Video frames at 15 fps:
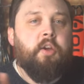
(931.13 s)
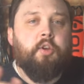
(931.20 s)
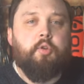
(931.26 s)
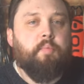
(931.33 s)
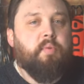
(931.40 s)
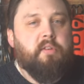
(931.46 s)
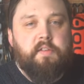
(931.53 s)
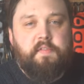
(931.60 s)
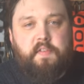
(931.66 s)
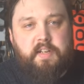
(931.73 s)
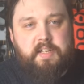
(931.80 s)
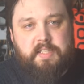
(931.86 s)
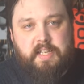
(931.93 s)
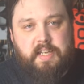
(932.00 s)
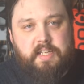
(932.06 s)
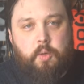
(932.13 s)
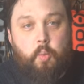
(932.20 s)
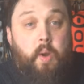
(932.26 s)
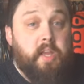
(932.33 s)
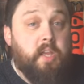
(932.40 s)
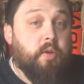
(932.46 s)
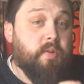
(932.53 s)
you'll probably find a setting
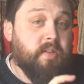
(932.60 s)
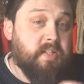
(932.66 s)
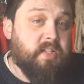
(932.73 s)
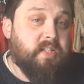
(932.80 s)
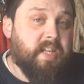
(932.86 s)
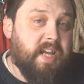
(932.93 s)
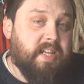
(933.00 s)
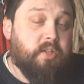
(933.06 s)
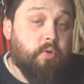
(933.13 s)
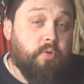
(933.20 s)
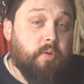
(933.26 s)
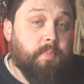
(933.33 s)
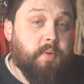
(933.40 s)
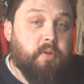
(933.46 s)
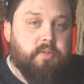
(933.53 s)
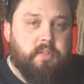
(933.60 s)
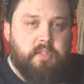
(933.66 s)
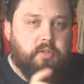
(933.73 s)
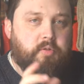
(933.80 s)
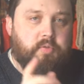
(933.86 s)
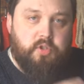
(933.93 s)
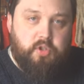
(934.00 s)
where you can set your computer
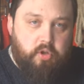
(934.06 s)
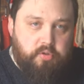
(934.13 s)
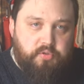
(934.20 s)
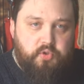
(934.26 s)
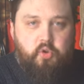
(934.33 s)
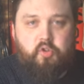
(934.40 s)
to salt